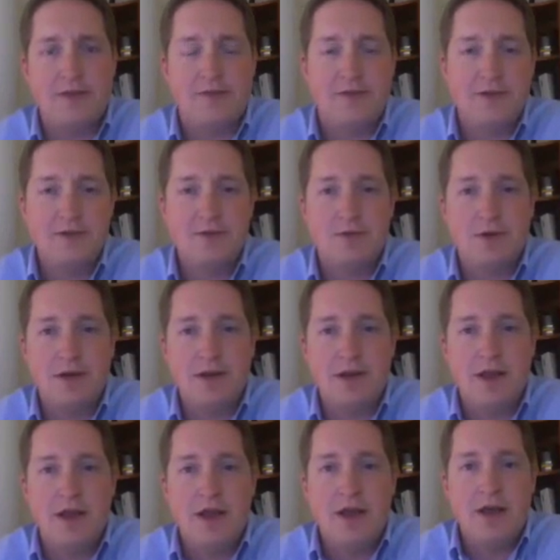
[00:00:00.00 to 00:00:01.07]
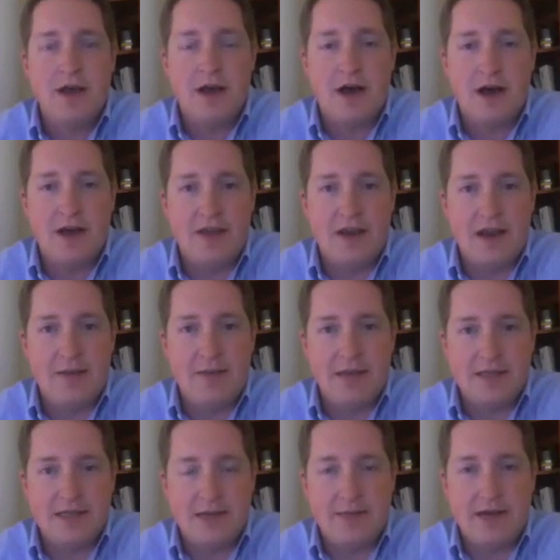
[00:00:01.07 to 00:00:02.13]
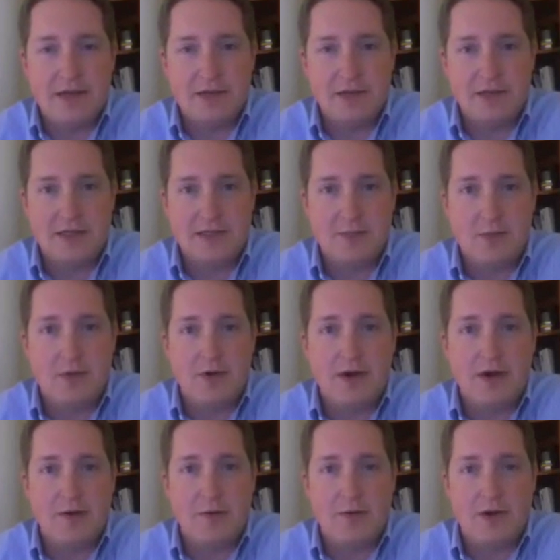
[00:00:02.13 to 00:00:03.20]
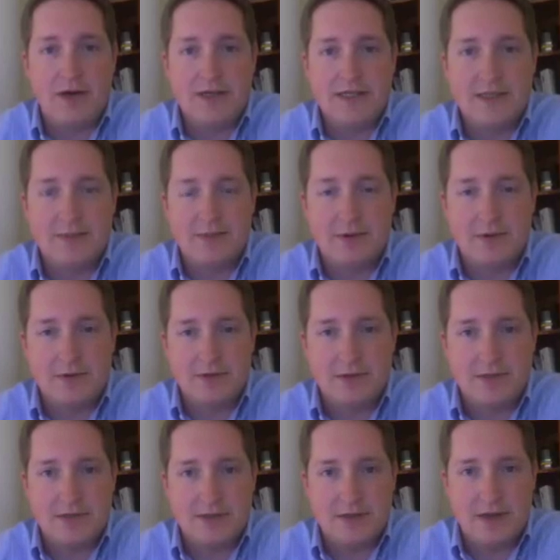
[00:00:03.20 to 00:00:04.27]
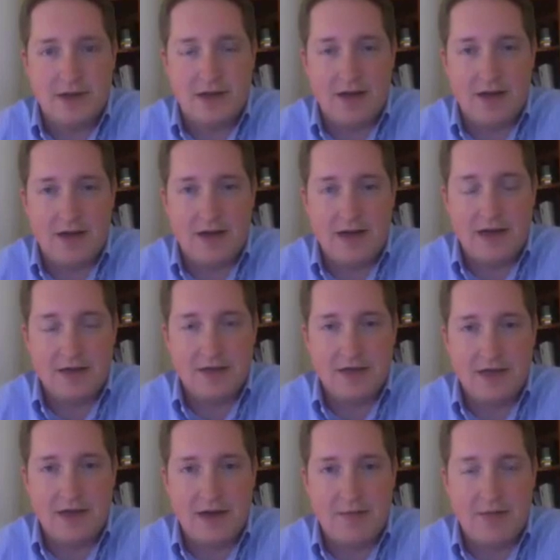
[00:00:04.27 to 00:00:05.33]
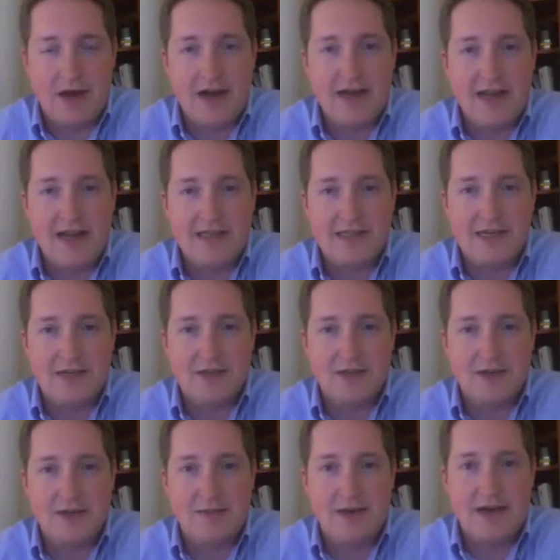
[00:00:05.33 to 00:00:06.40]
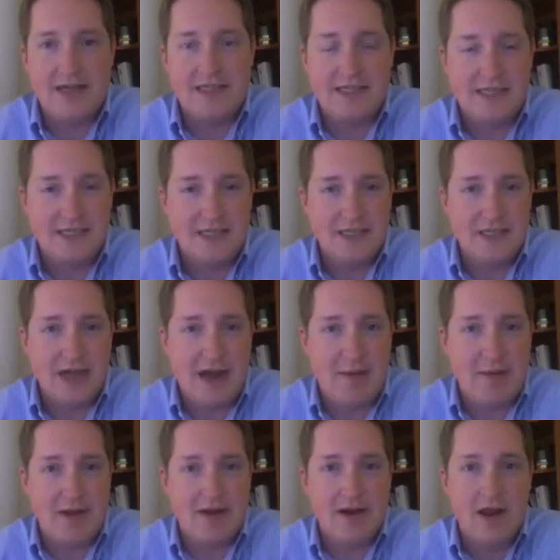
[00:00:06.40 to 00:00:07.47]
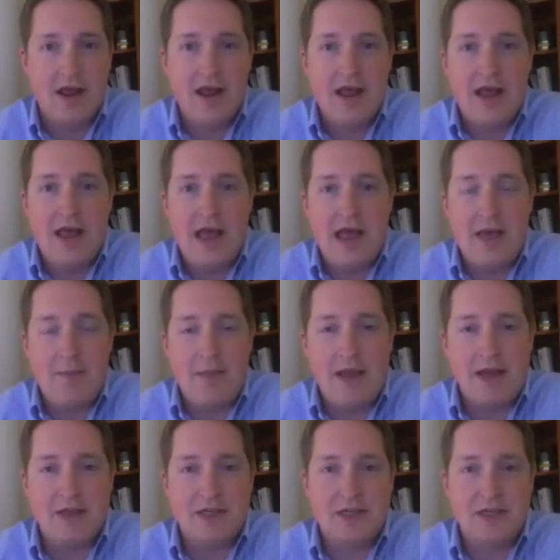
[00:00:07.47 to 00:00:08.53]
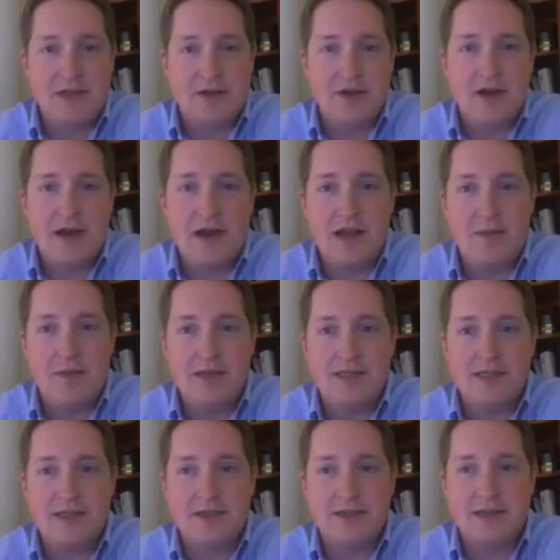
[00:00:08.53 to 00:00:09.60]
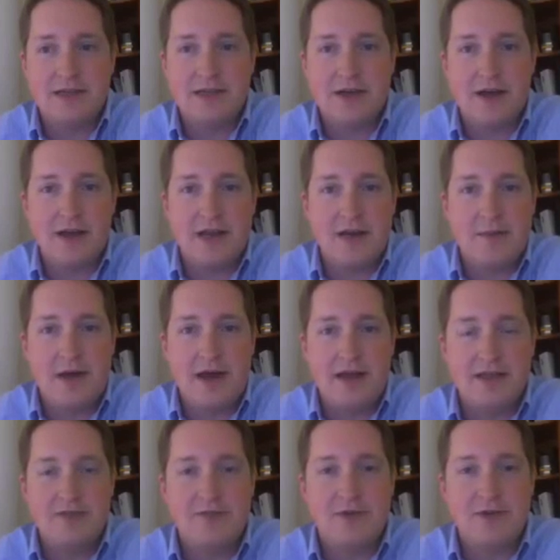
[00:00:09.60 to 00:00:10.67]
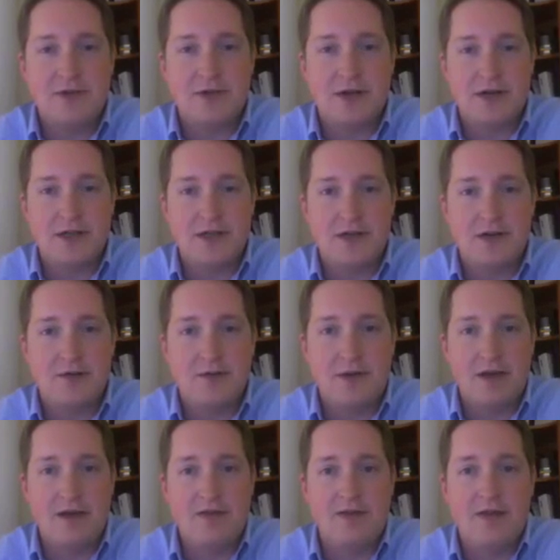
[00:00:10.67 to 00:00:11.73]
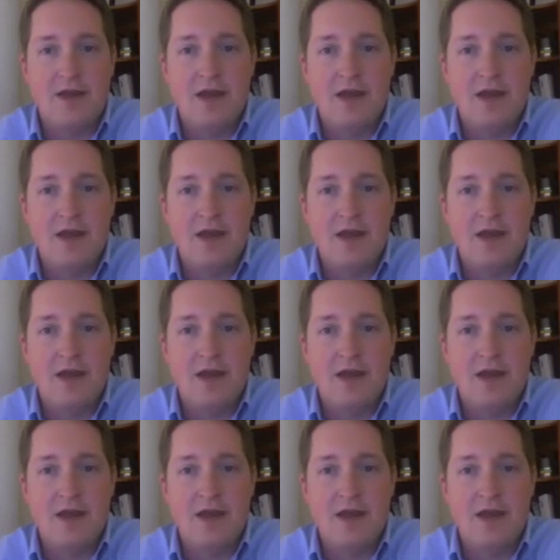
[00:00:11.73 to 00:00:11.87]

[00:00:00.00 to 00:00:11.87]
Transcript: The first one that I picked up actually this morning was a post, actually a podcast entry by Chapman at Managing the Gray, basically talking about his frustration with